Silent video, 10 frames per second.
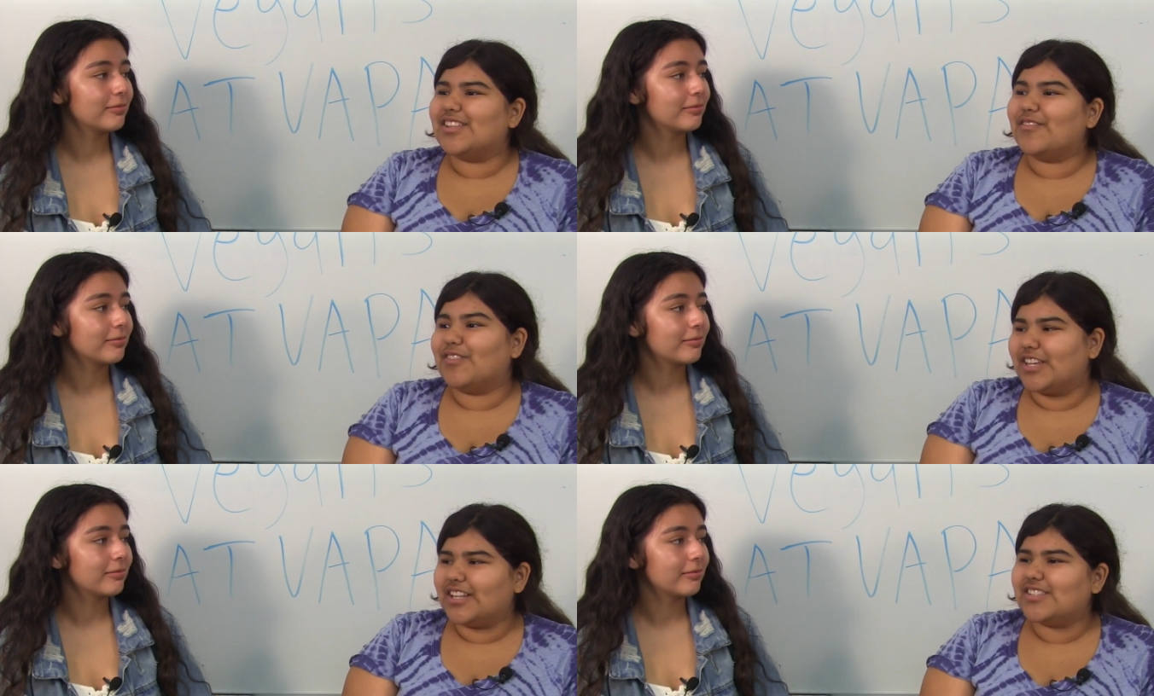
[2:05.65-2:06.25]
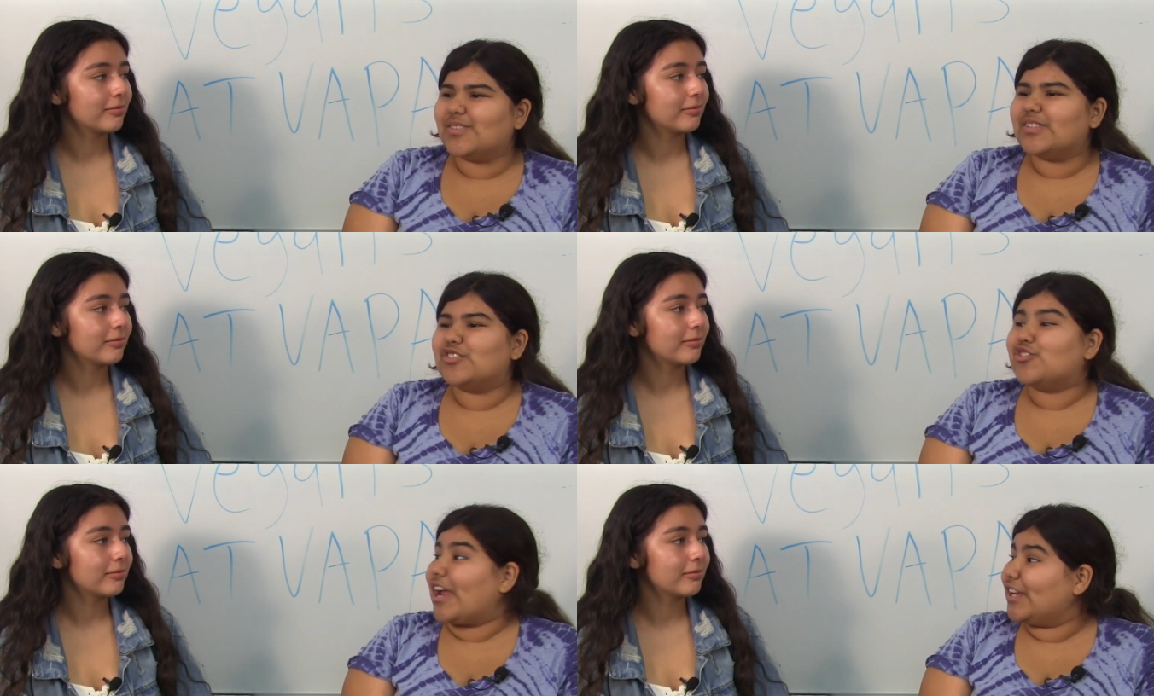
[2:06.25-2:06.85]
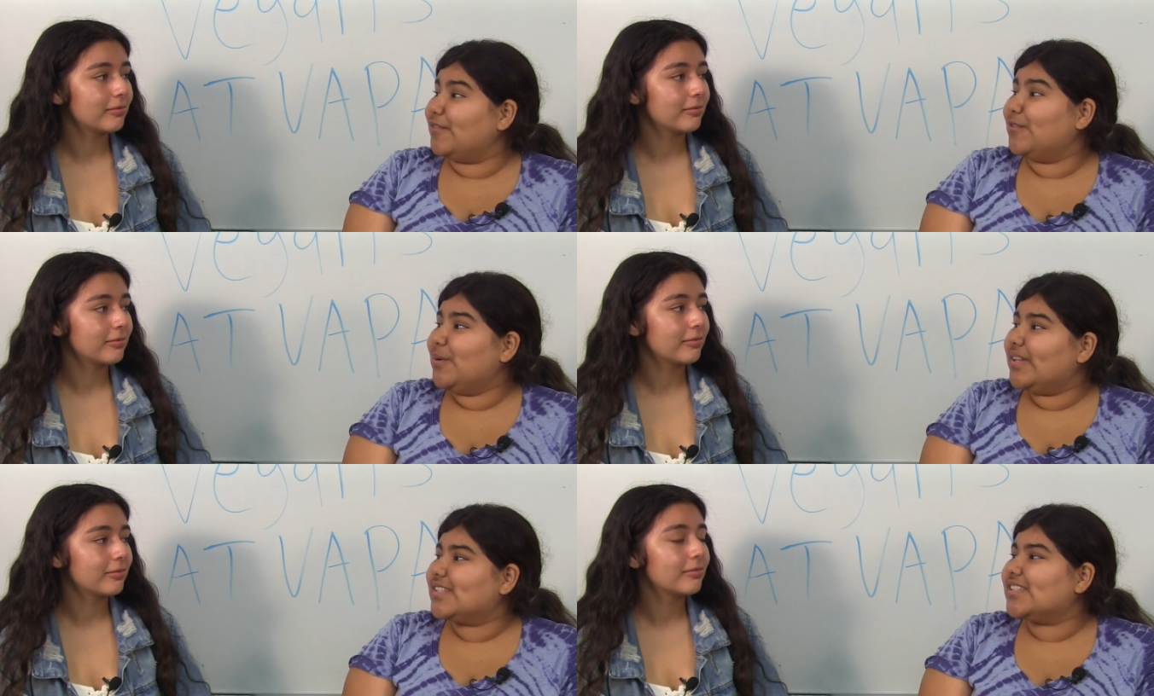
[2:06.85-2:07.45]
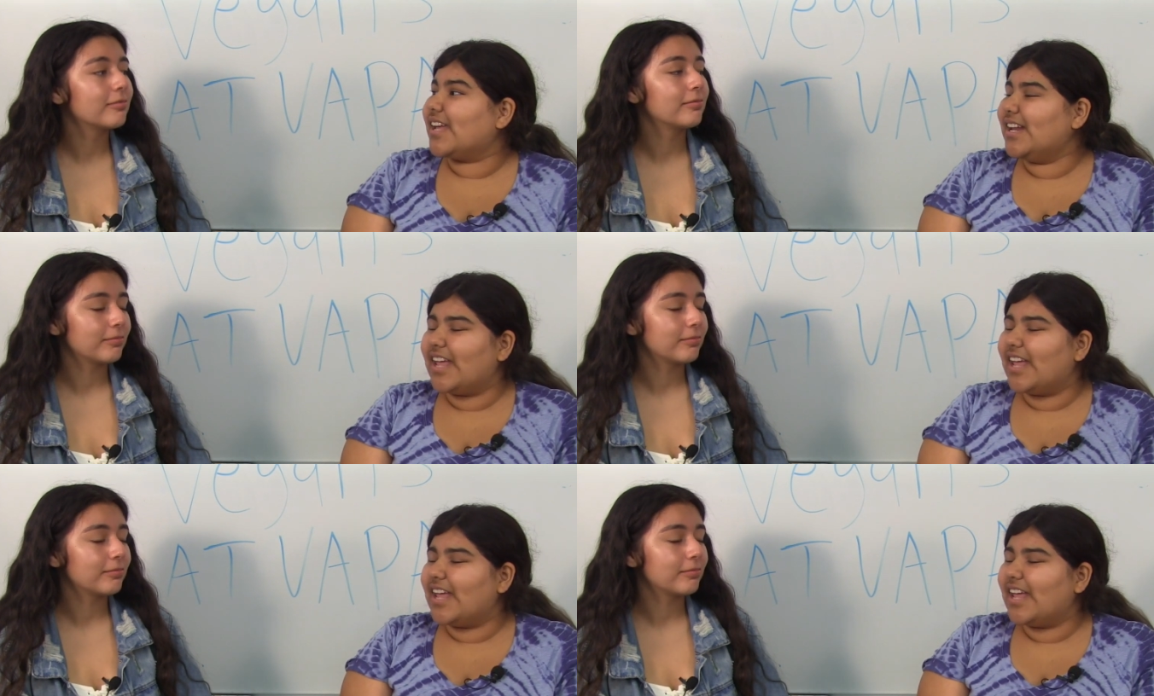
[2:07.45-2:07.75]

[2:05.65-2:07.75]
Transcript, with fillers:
Speaker 1: vegan, so it's dragon fruit instead,